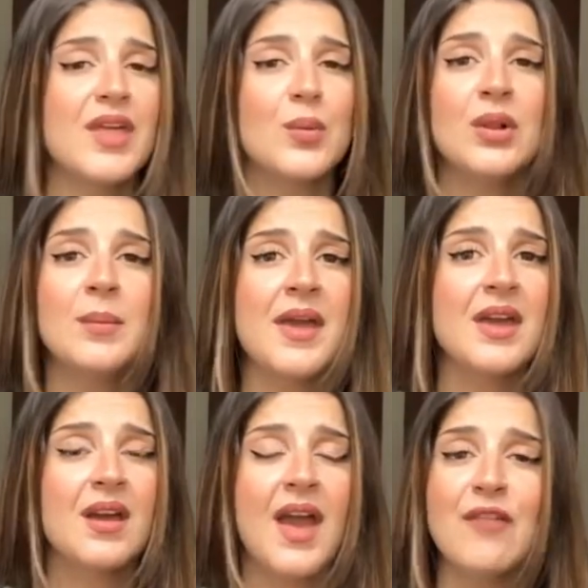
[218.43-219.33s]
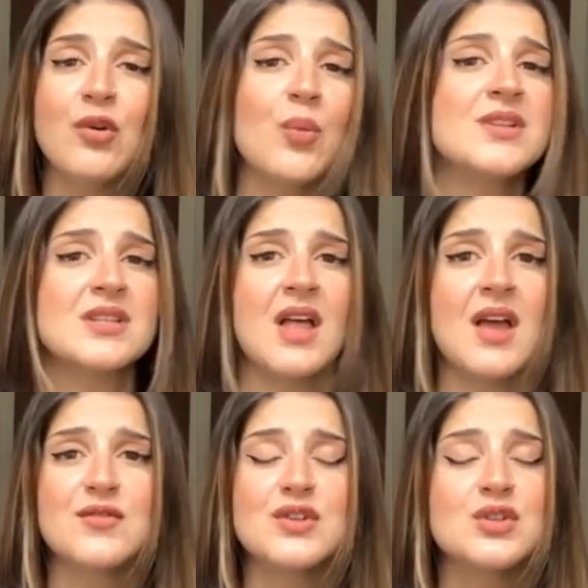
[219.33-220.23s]
that will make everyone's
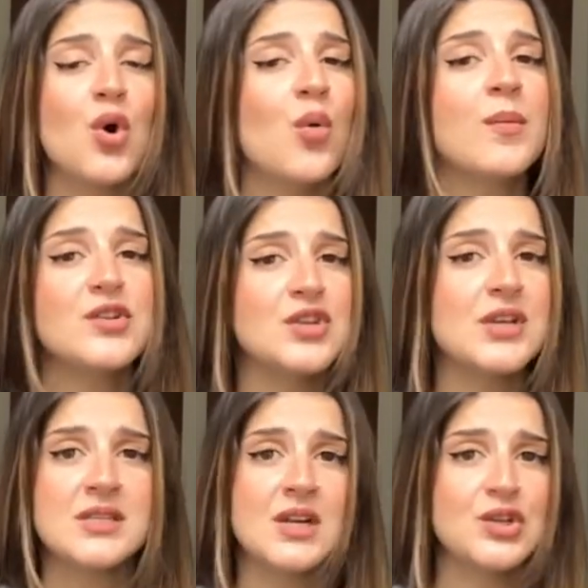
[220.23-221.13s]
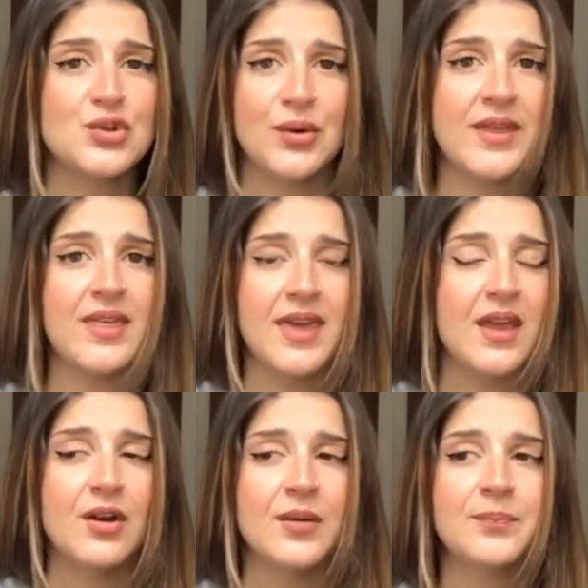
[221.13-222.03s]
life so much easier during the
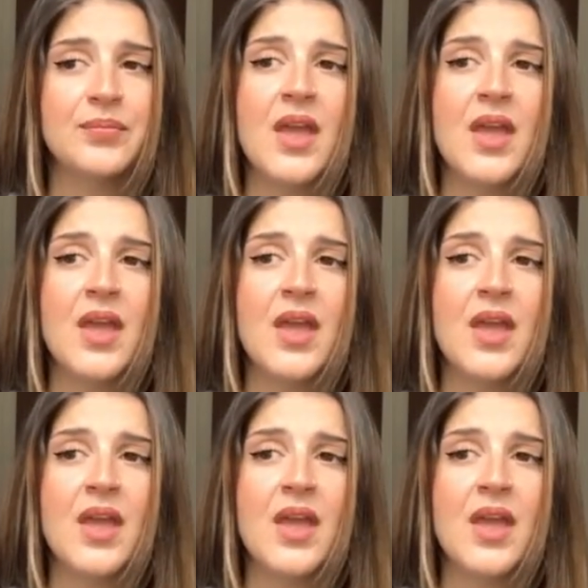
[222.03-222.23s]
year.